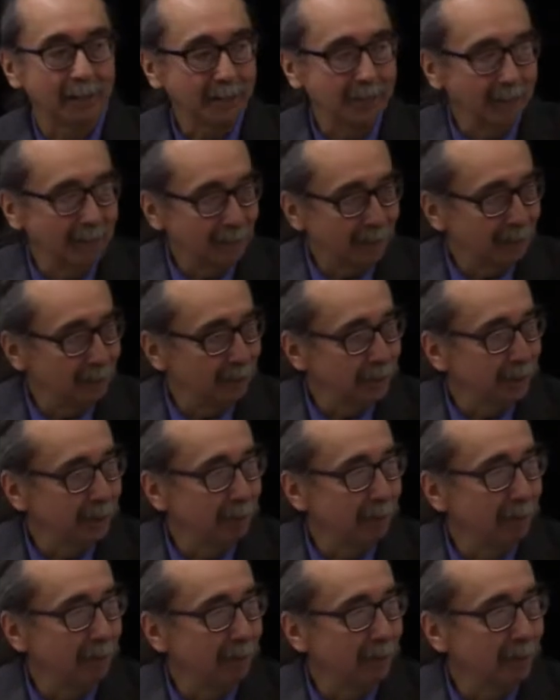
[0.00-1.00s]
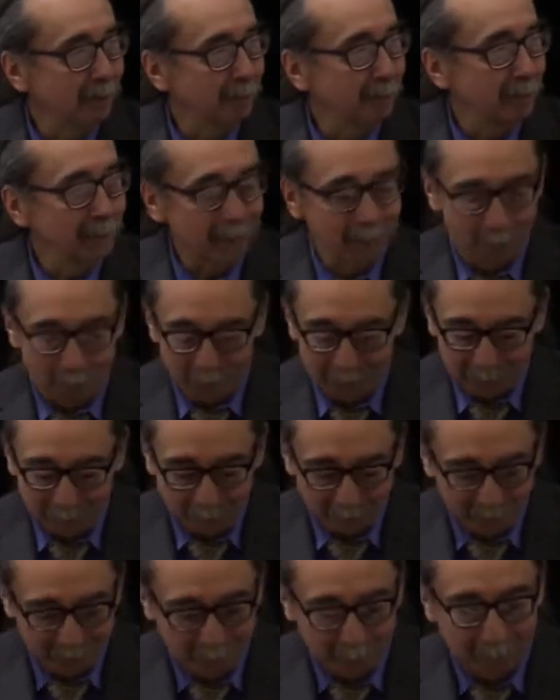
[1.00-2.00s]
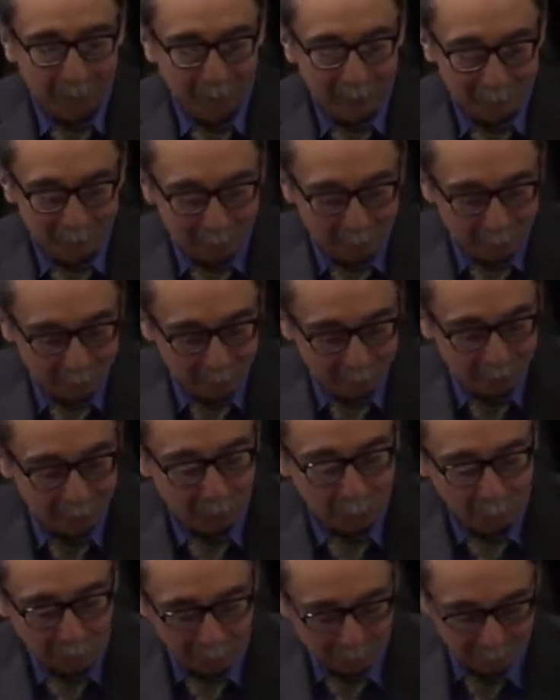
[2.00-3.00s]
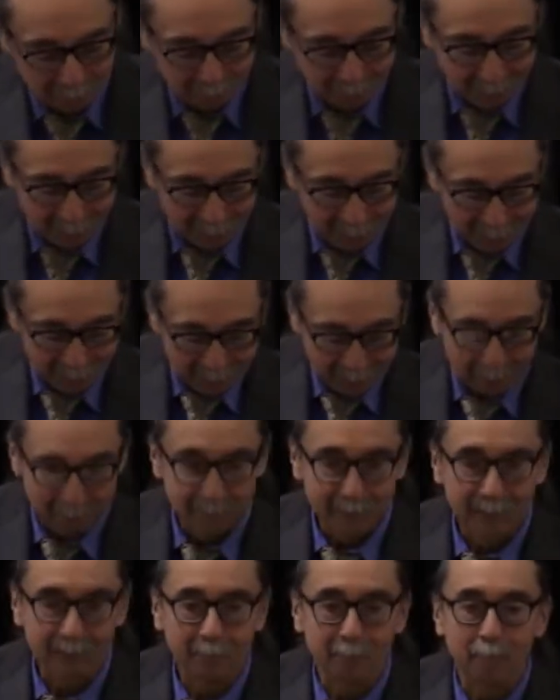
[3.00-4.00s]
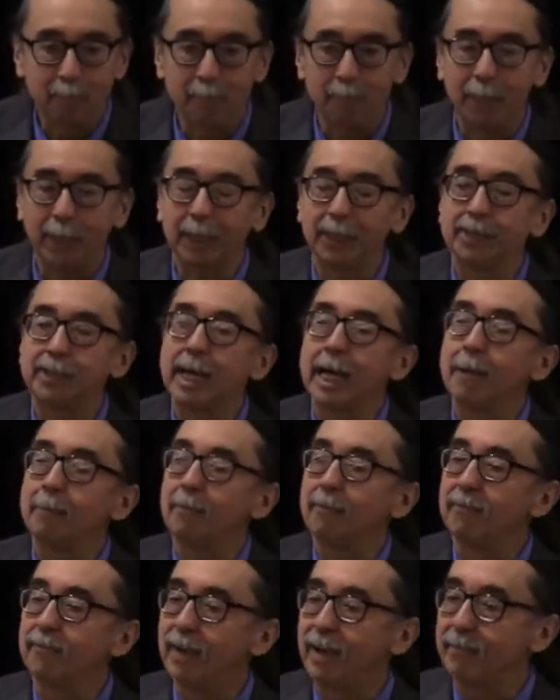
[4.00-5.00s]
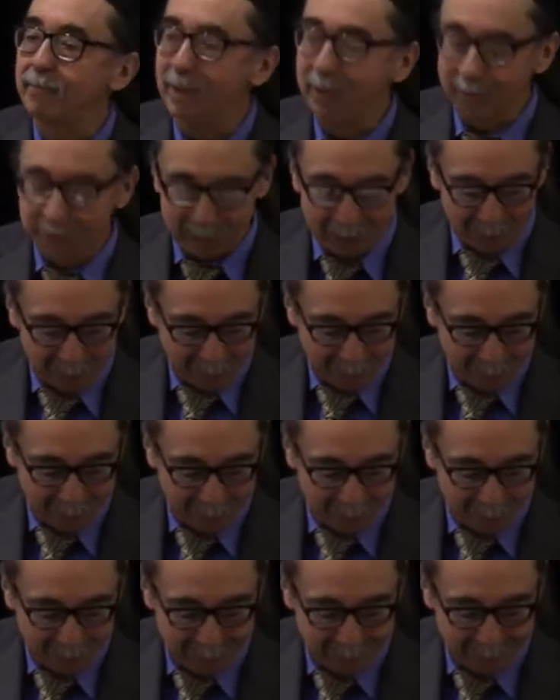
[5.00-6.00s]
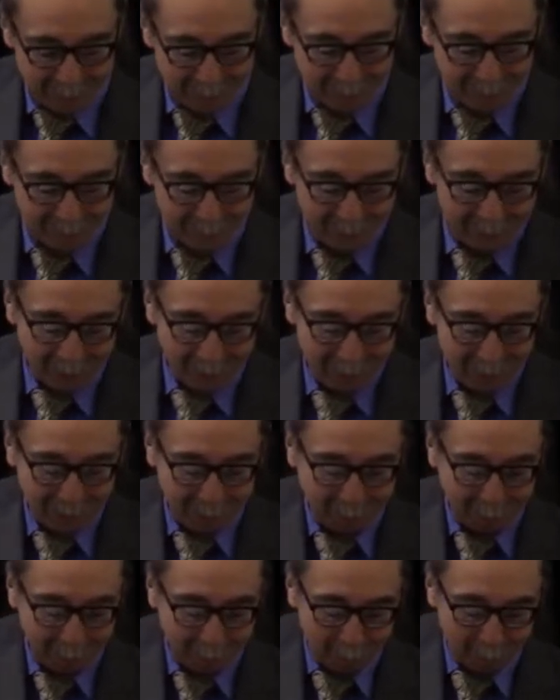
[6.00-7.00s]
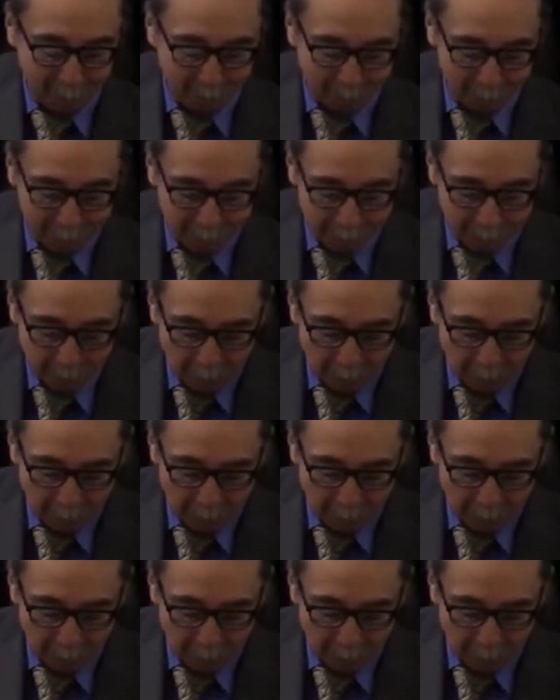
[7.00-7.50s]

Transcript: in any country without somebody knowing something about you somewhere. Even in Pickett Chapel, 5 miles south of on Hickory Road.